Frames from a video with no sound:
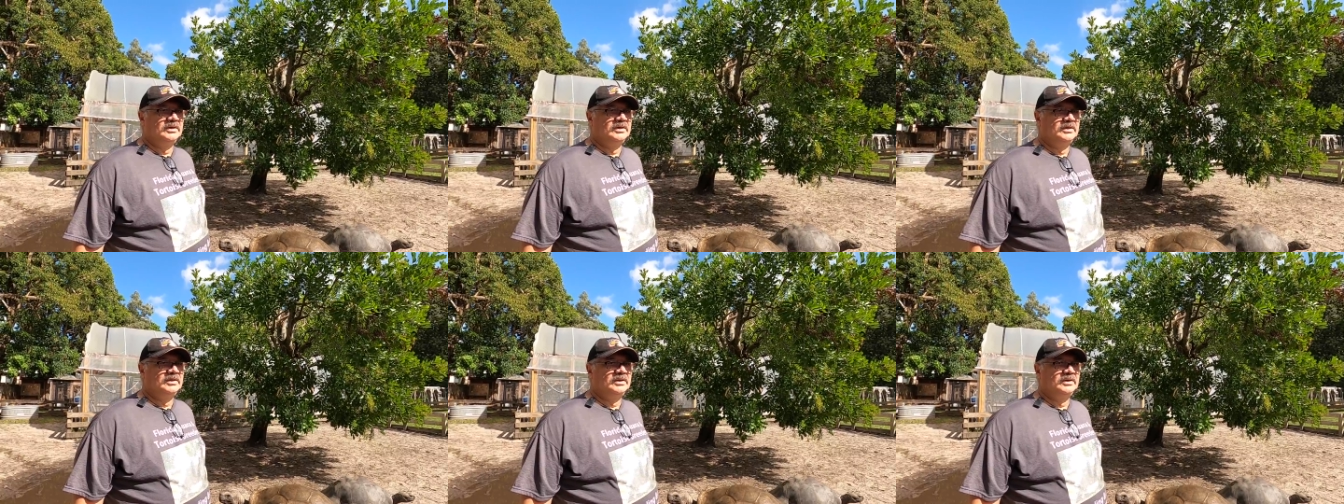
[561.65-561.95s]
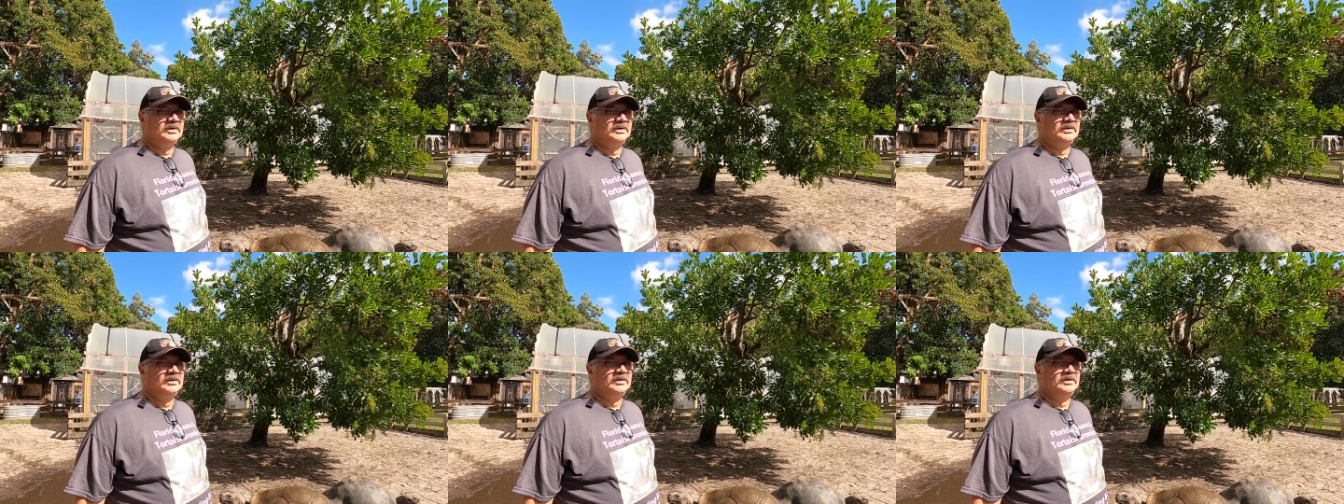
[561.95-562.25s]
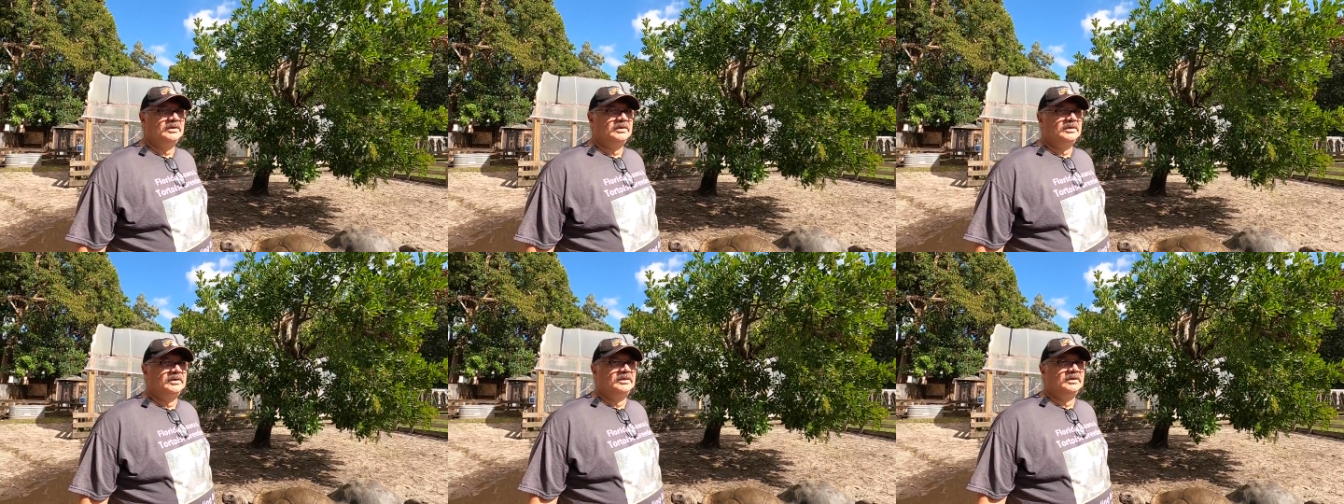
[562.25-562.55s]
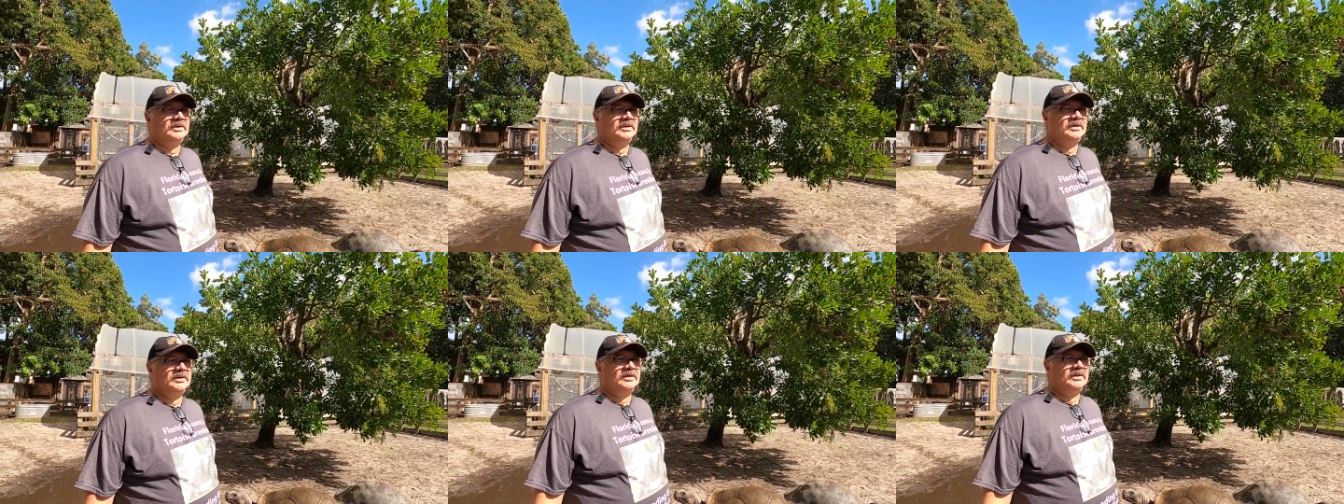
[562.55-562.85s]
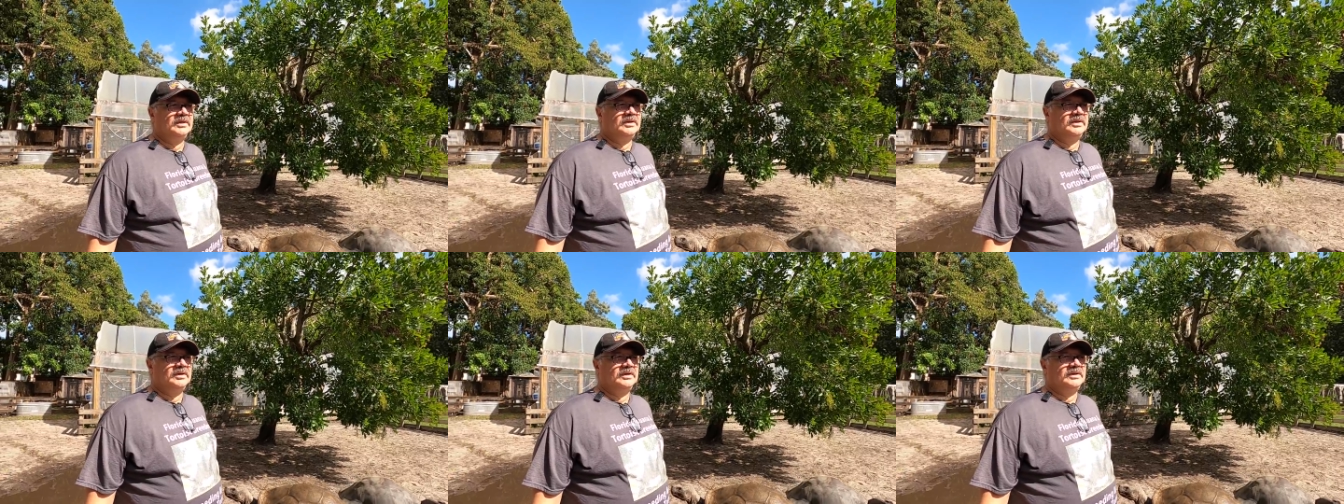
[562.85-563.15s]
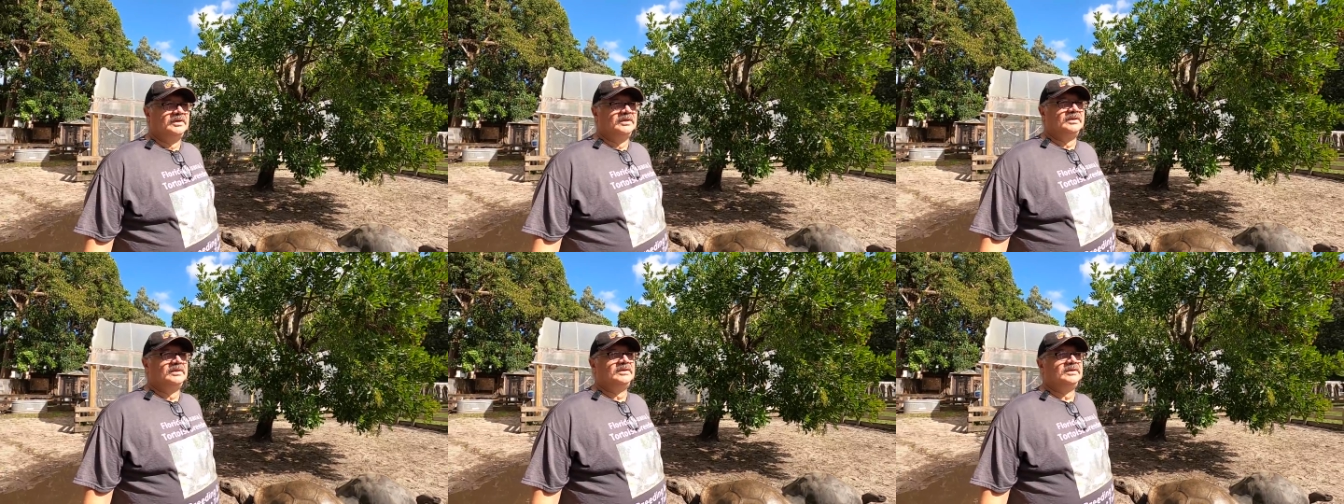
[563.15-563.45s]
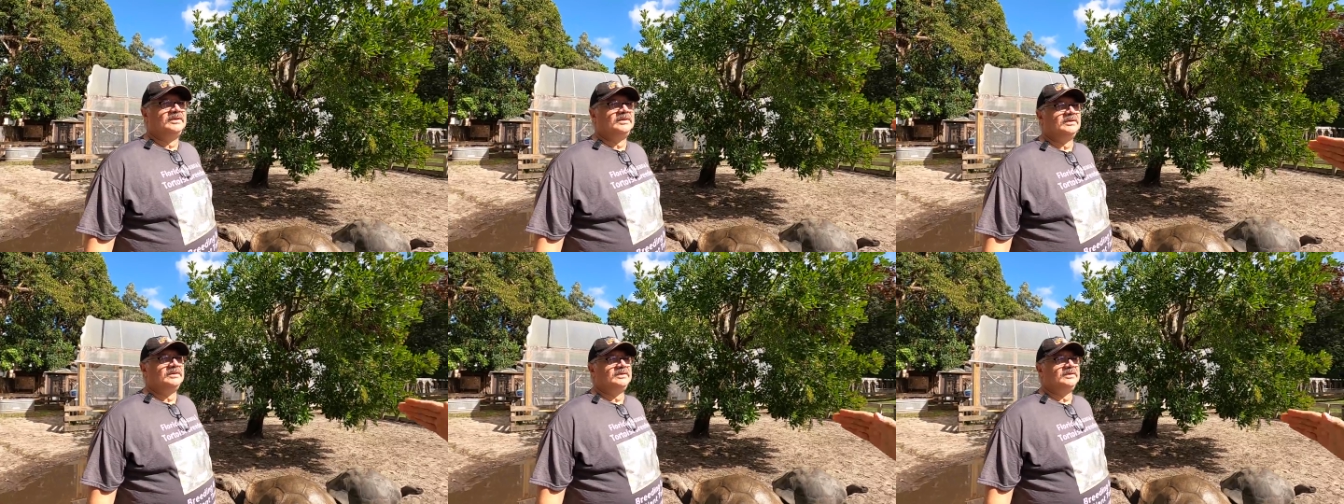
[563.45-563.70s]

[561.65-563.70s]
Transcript: he's just brought me up to